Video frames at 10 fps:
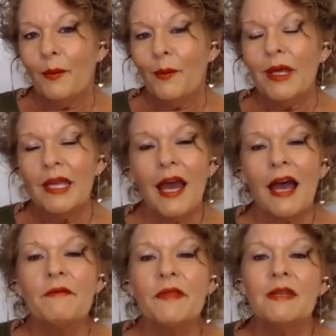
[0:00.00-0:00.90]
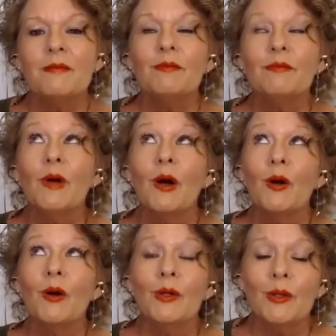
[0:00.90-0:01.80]
We have the
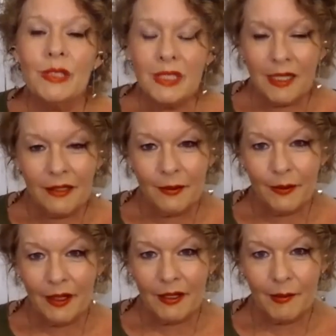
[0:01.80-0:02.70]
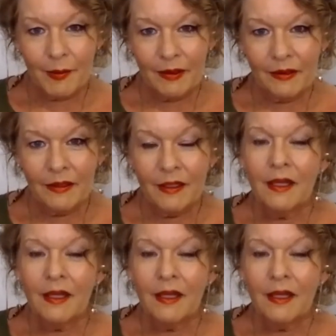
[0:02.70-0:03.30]
most incredible